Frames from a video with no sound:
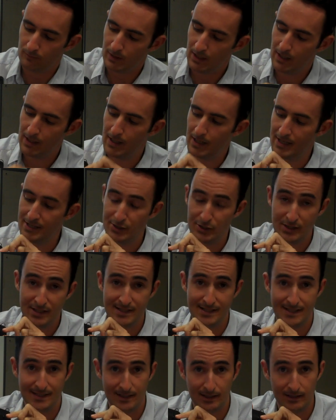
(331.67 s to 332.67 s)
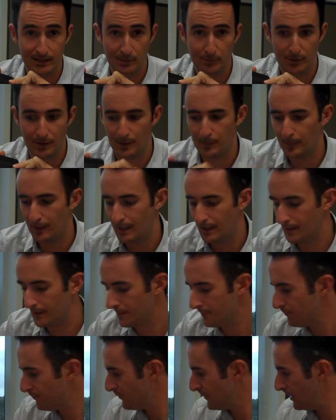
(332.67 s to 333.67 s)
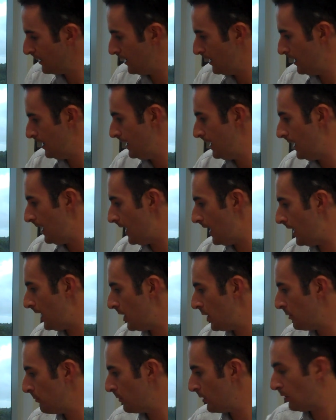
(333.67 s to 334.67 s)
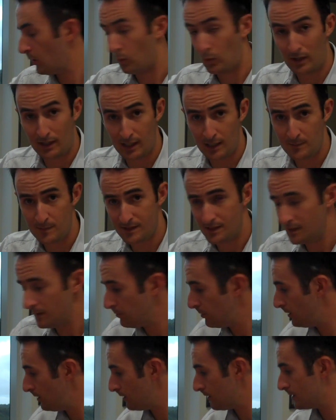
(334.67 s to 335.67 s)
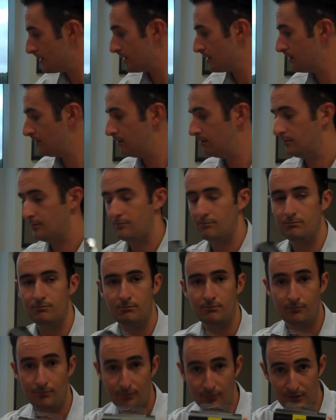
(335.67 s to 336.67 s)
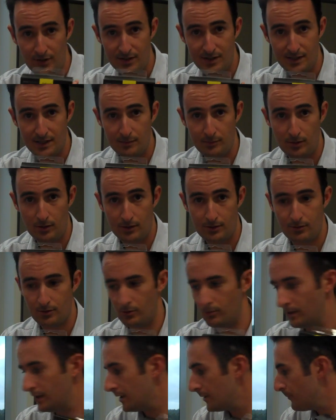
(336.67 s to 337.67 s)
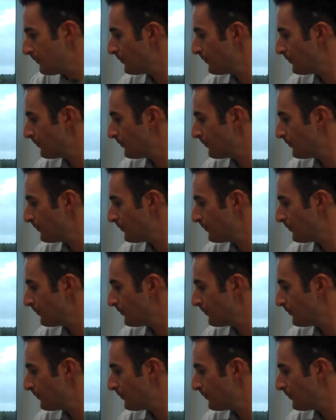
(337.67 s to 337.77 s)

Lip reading: And you can see the clip on the back. What comes in the box? This is the box real quick.